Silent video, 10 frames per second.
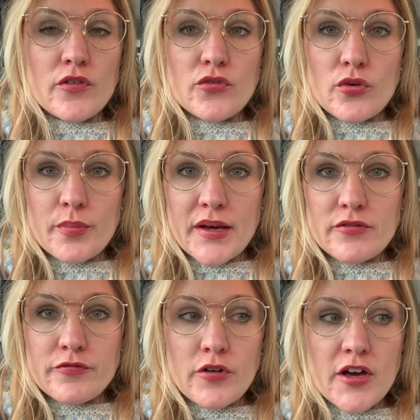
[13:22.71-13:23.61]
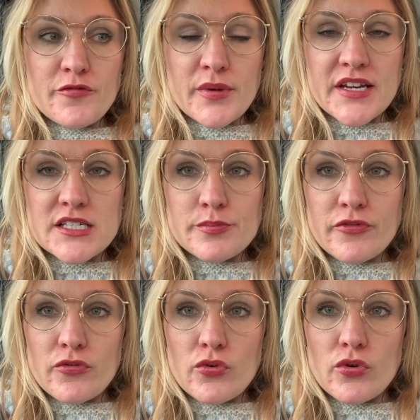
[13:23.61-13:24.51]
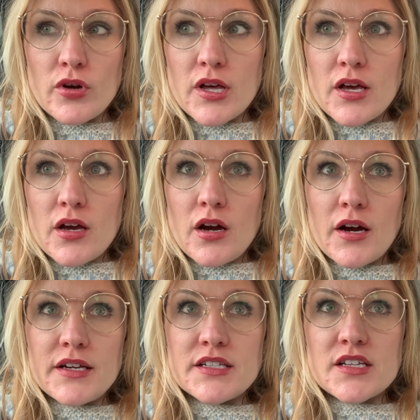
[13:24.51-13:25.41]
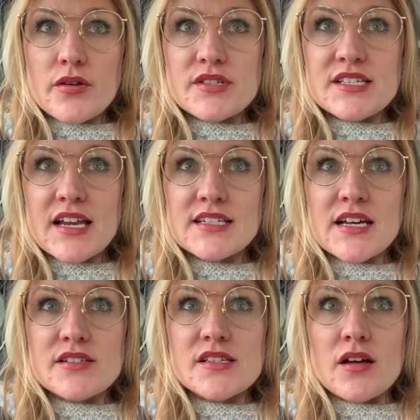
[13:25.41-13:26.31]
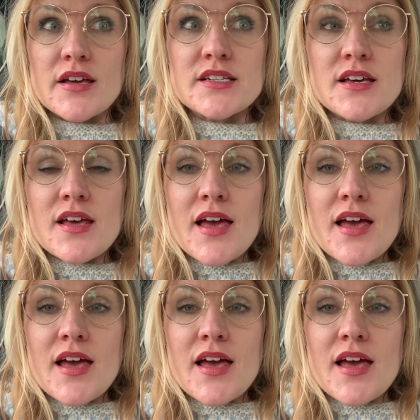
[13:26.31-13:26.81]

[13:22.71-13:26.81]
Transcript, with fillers: I've got about five minutes before I need to go and stand outside.